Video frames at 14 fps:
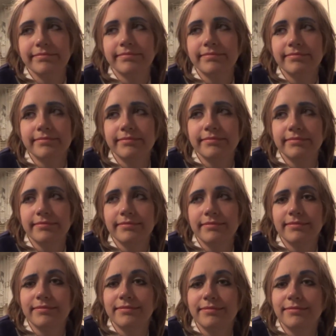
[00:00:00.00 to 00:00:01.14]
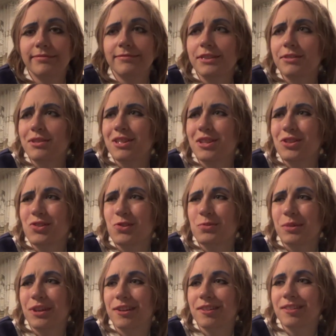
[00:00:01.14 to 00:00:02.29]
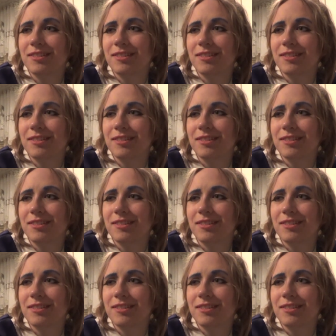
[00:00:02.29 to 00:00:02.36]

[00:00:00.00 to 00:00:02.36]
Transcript: That's for sure. What's with the zoom in?